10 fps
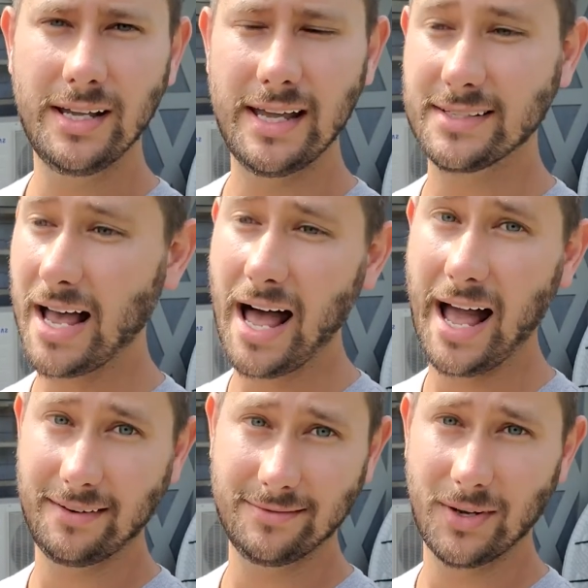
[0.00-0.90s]
It's
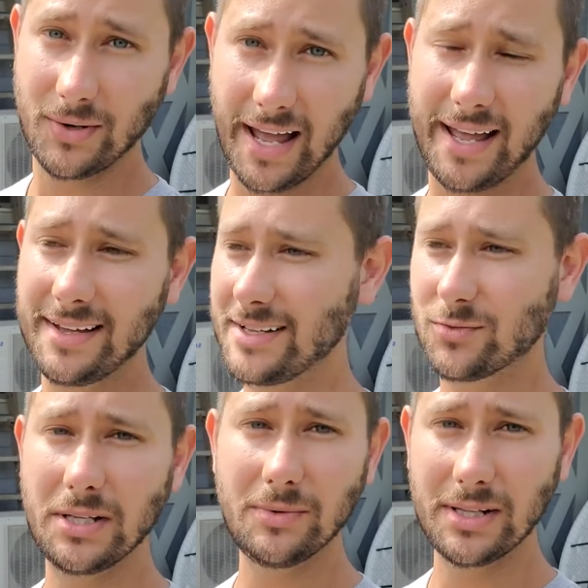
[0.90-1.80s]
hot, okay? It's
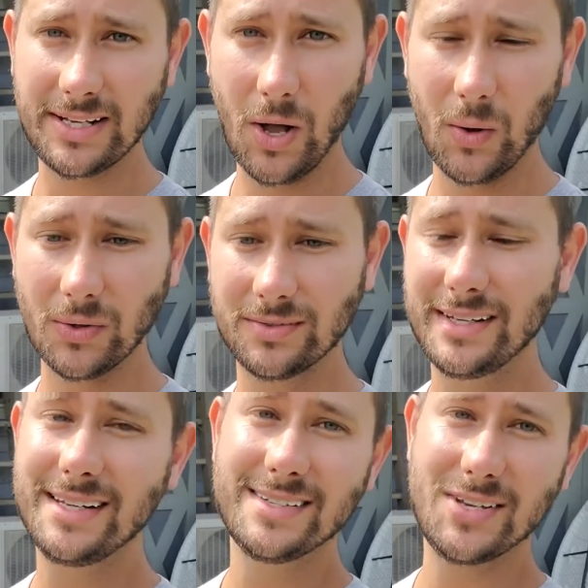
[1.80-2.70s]
really, really cold.
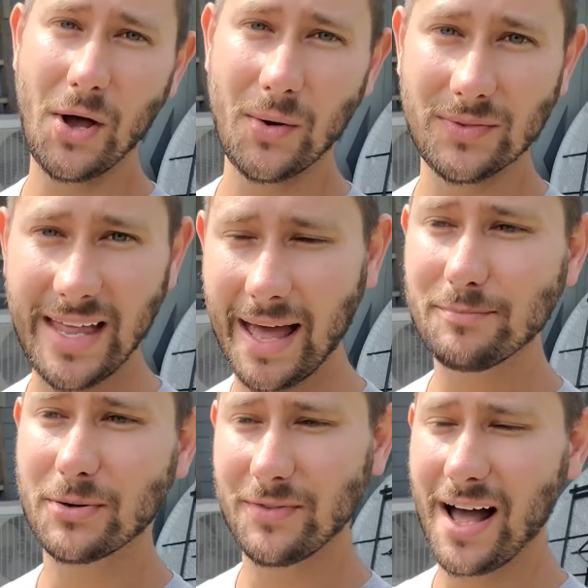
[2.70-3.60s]
So
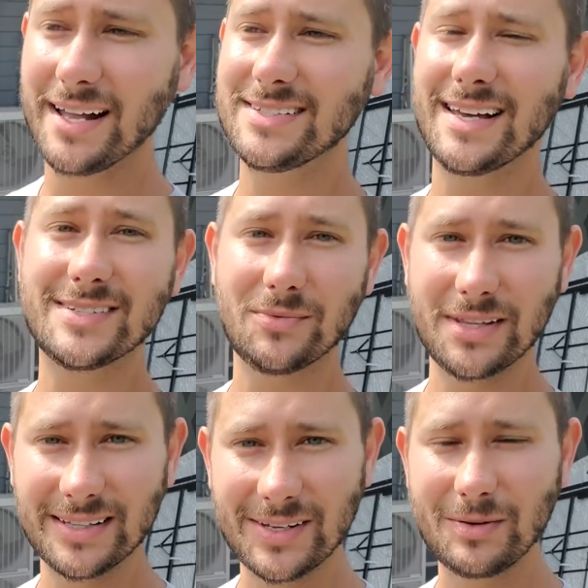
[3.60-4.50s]
that provides us
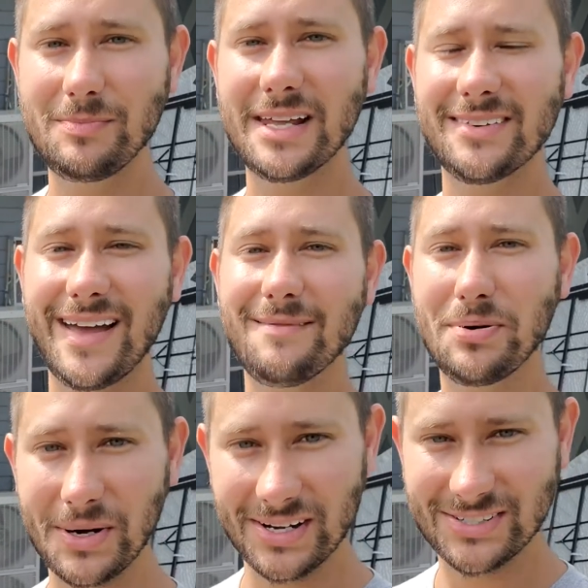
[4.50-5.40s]
with a little bit of a
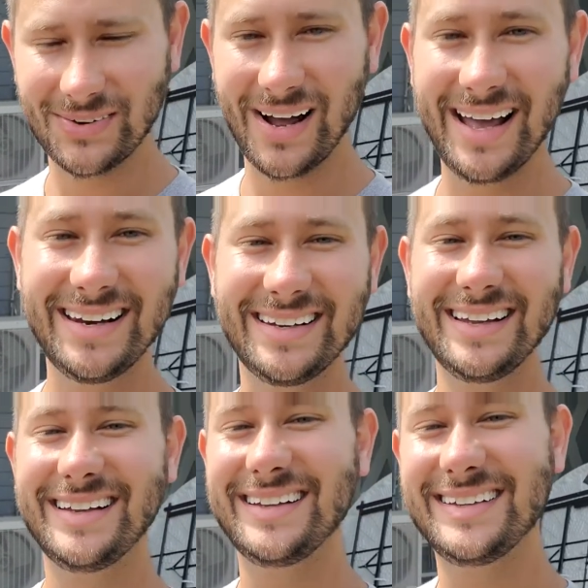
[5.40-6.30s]
push, right?
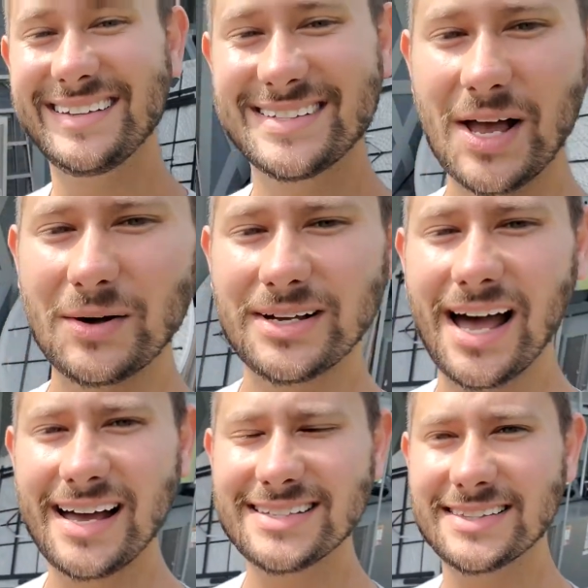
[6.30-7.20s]
So
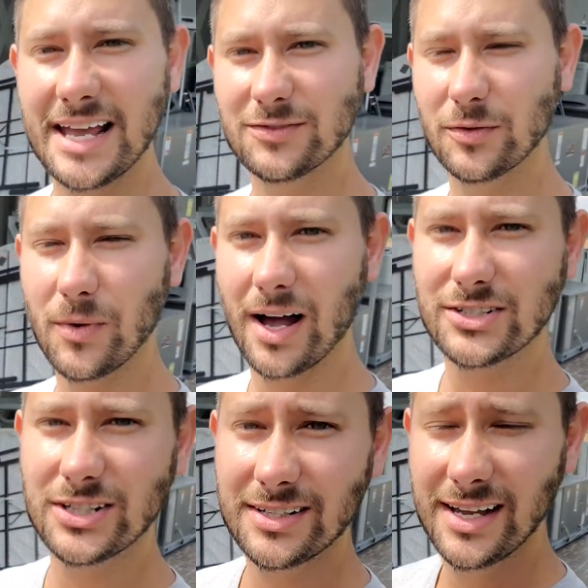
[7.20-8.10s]
guys, thanks for
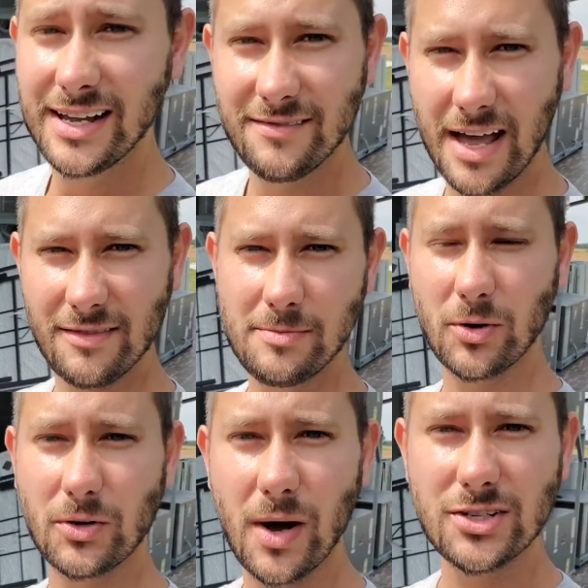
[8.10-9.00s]
watching. If you have any
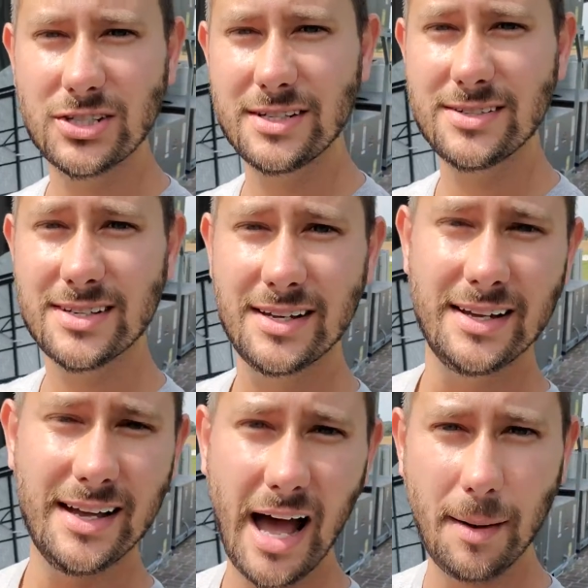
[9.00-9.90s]
more questions,
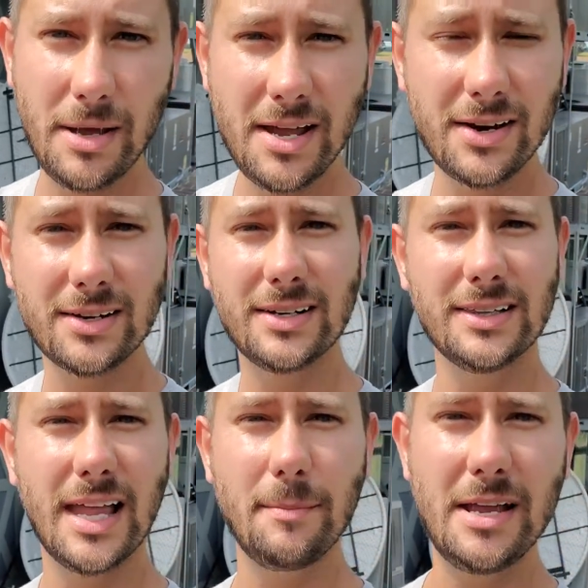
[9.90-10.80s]
I'm here.
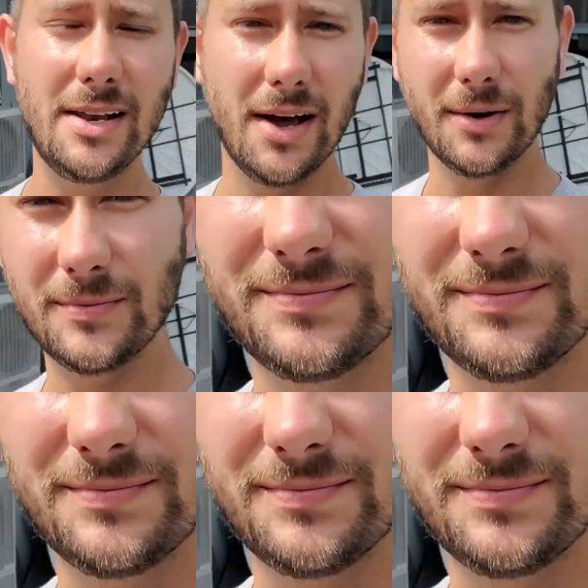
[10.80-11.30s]
Let me know.